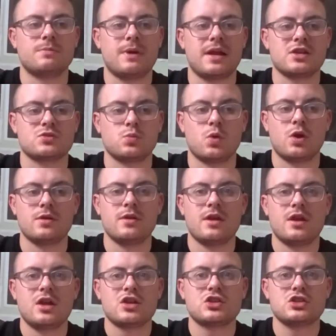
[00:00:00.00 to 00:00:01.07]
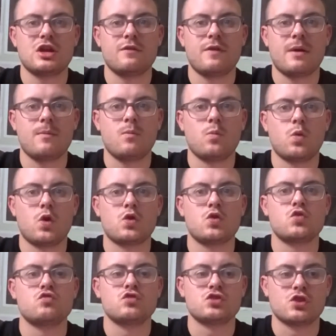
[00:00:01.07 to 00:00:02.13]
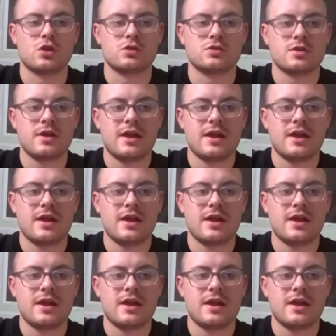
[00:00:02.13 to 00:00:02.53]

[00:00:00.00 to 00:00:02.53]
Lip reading: Palace 1, Southampton 1 result.